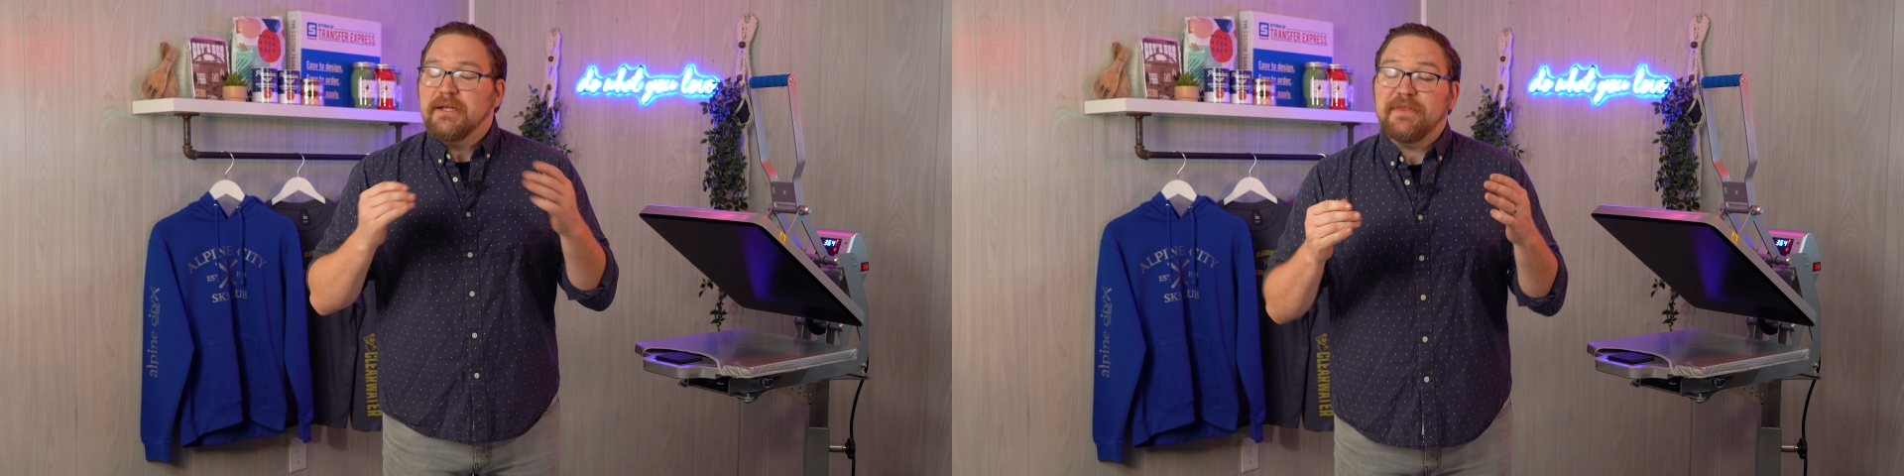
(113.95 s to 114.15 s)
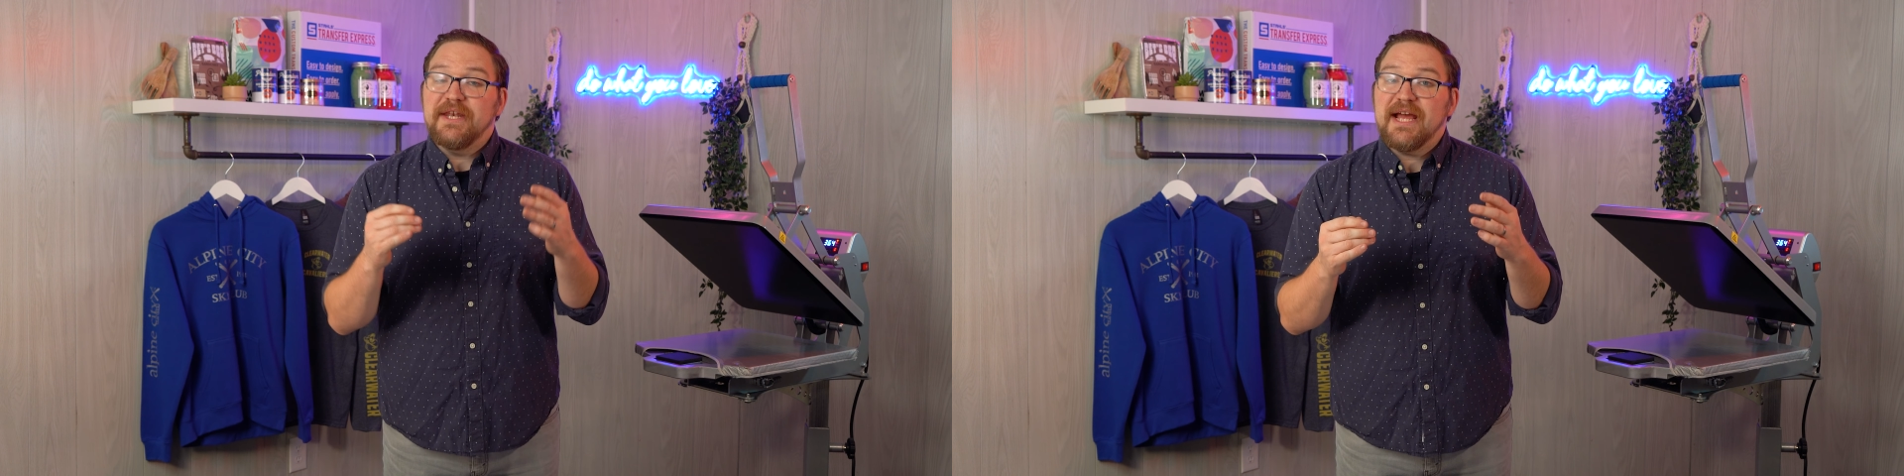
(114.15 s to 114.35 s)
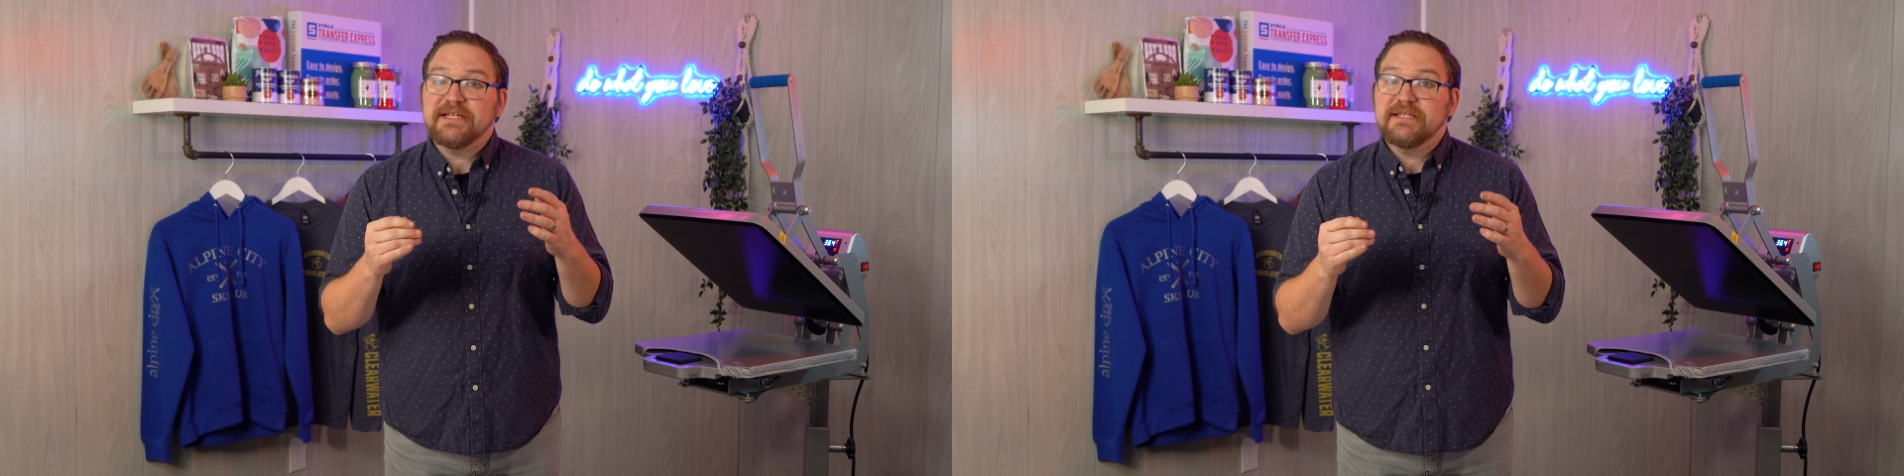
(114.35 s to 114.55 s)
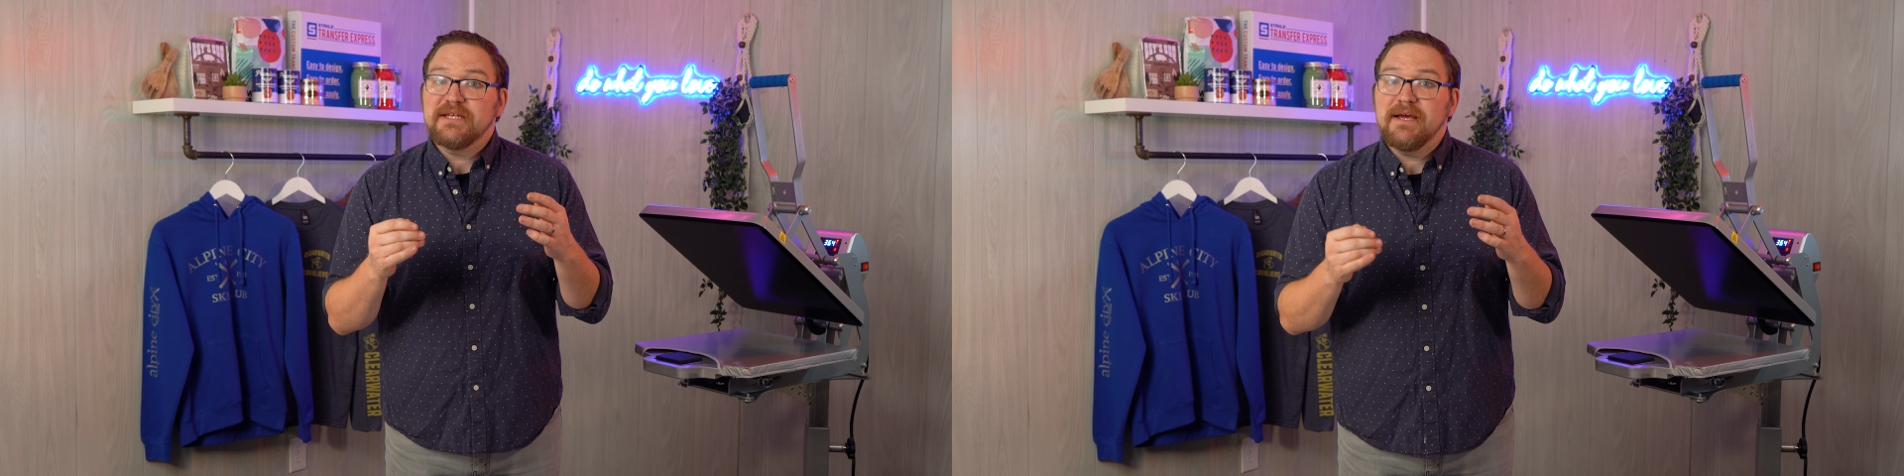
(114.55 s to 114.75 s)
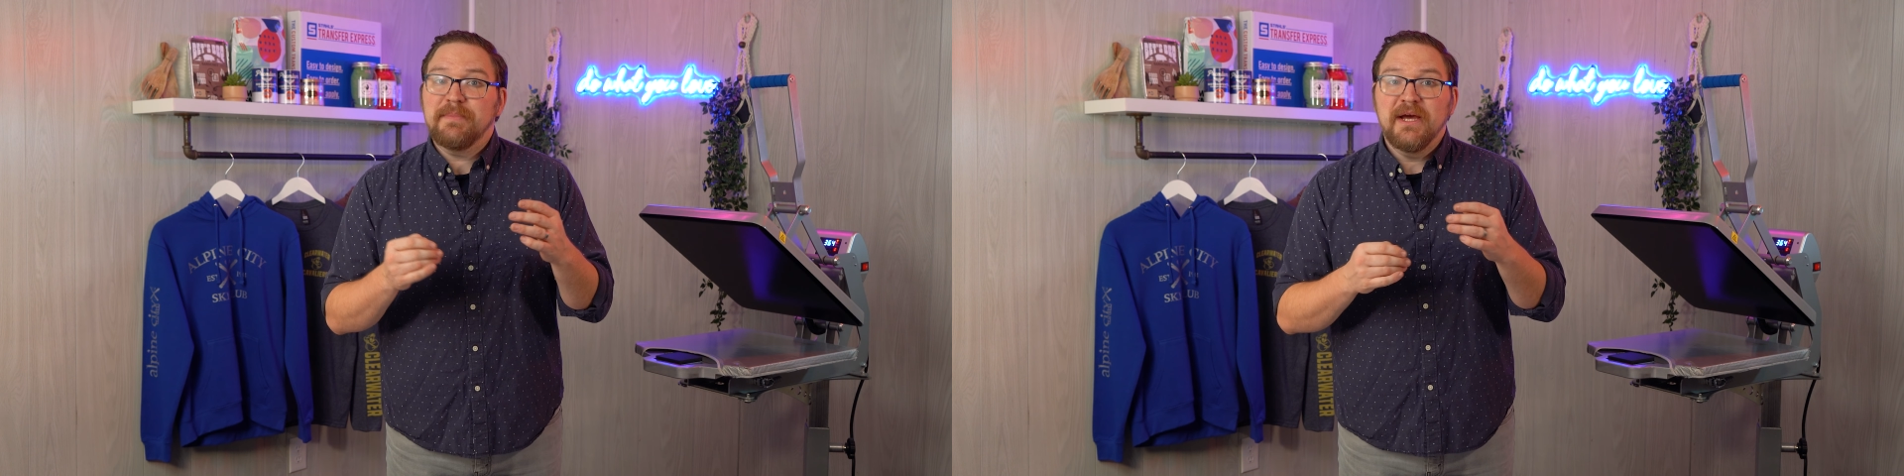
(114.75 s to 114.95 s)
Now, the next
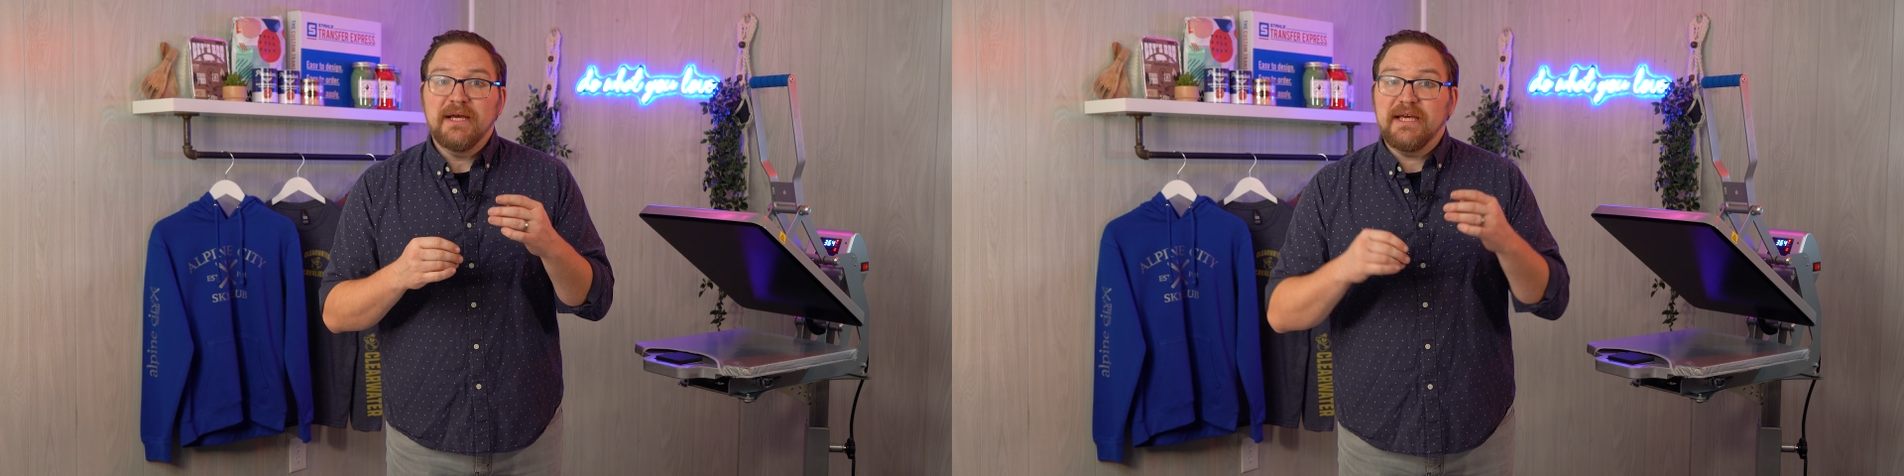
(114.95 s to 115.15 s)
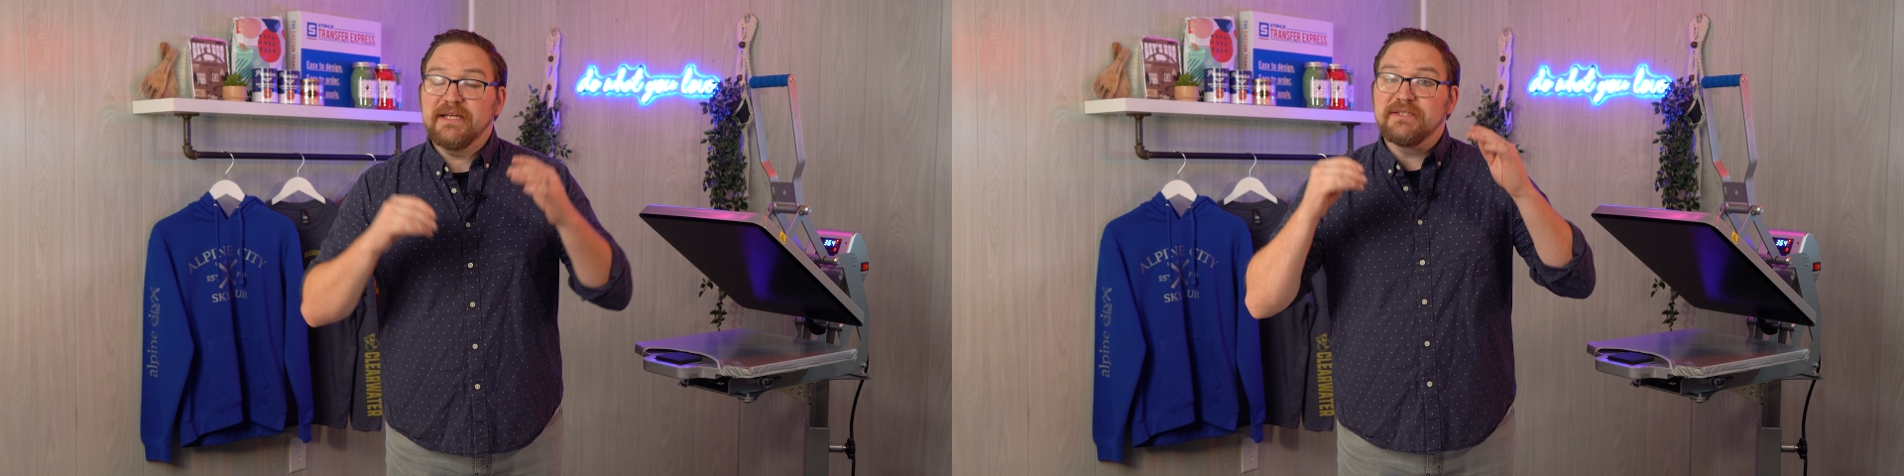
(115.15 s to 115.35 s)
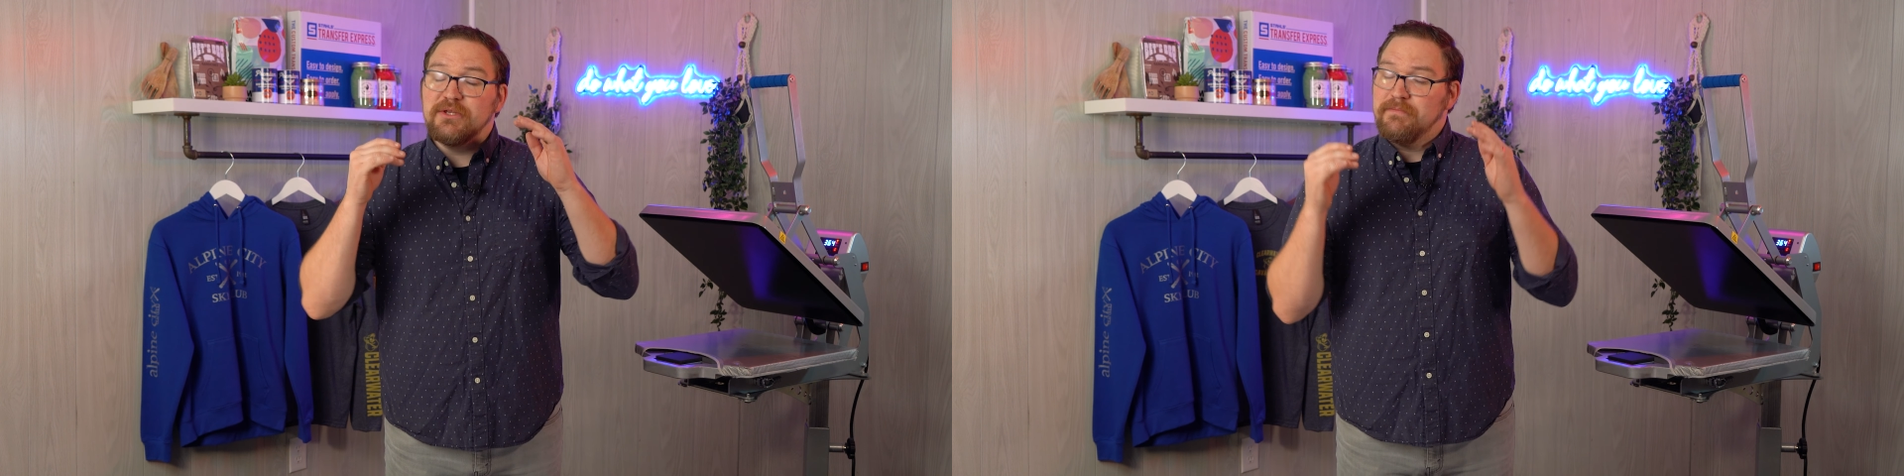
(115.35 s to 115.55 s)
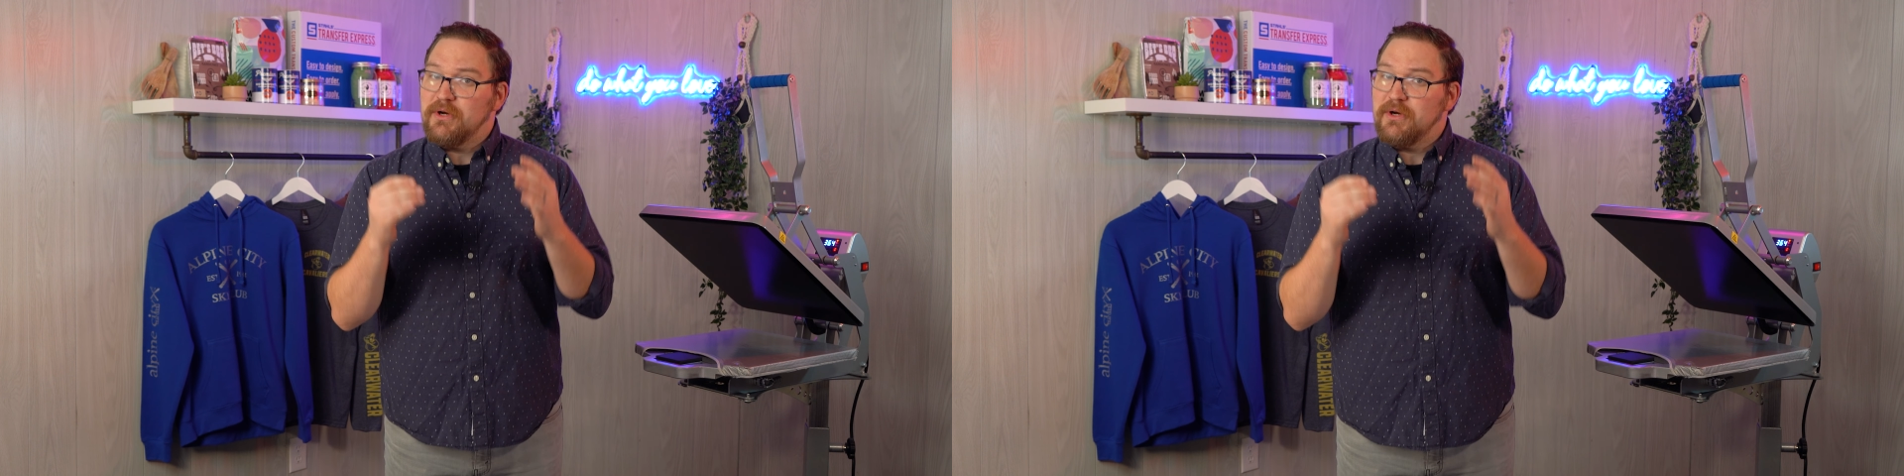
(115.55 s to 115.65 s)
tip is the